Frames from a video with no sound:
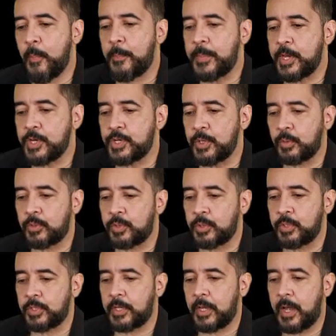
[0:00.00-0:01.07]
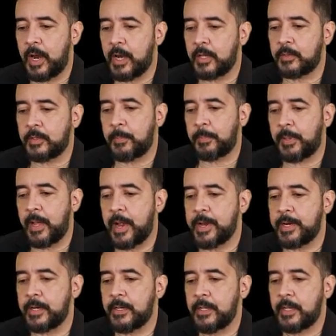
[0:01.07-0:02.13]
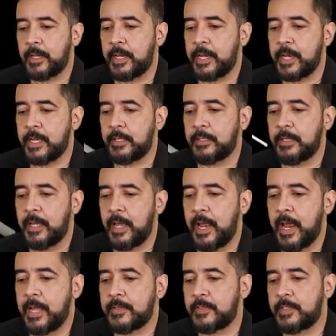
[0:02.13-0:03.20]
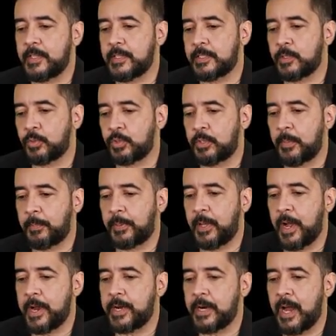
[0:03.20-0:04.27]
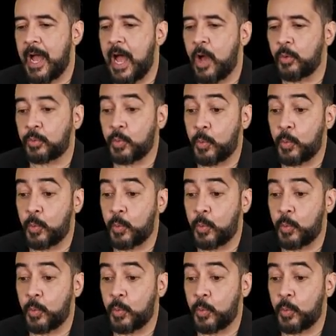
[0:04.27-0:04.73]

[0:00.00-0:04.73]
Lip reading: mesial to the plier, in, and distal to the plier, out,